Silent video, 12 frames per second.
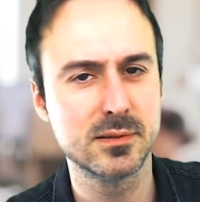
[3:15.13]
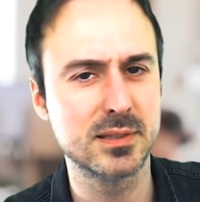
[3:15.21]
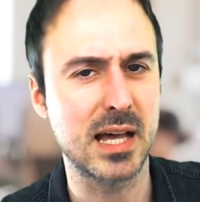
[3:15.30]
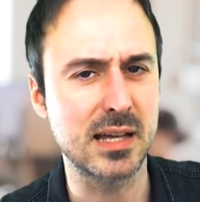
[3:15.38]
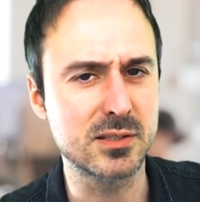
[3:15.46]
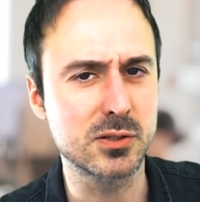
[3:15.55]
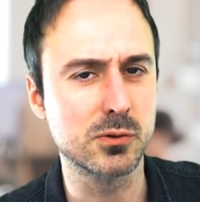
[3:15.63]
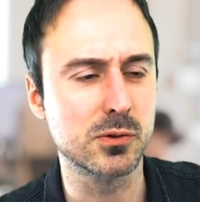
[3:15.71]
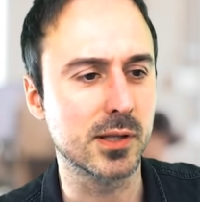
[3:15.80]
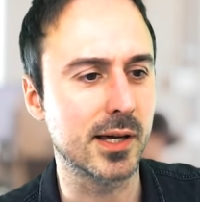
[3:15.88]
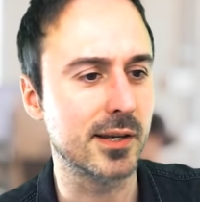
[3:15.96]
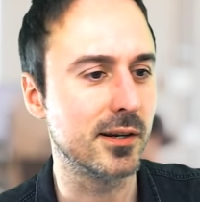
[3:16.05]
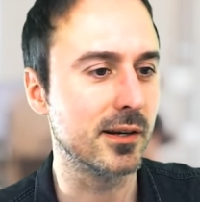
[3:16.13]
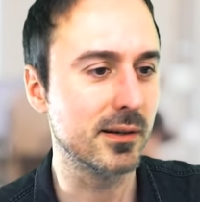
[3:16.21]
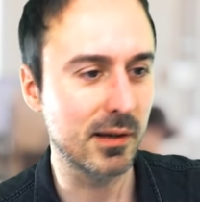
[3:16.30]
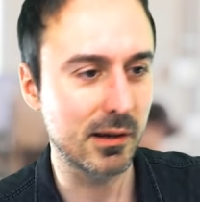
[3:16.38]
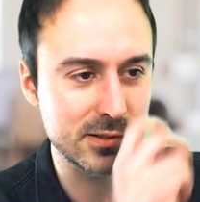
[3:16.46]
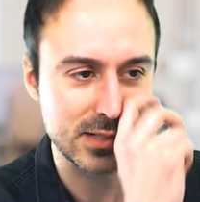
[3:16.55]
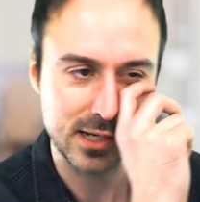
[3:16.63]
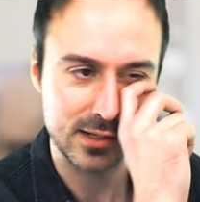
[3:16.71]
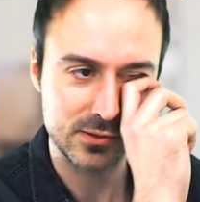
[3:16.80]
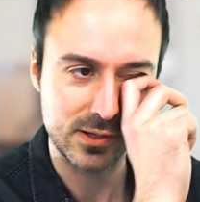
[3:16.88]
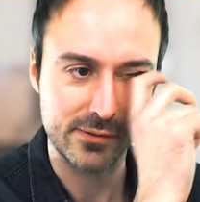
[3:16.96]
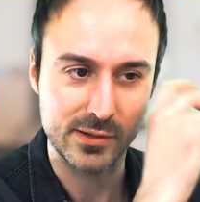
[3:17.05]
That's cool, Edgar. I wish I could
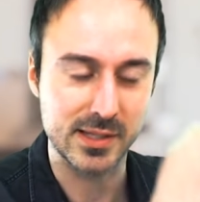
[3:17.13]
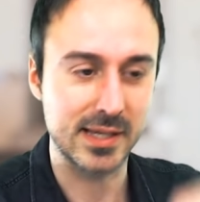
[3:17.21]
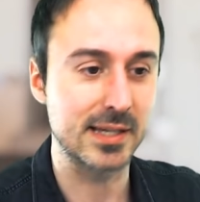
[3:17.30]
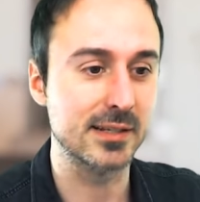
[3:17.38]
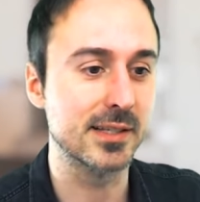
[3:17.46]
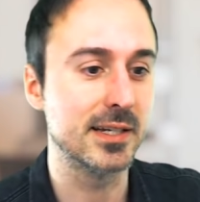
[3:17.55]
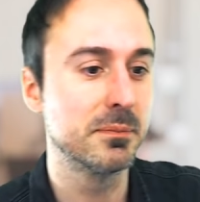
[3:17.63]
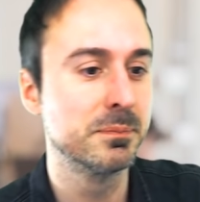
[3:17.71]
travel to Italy.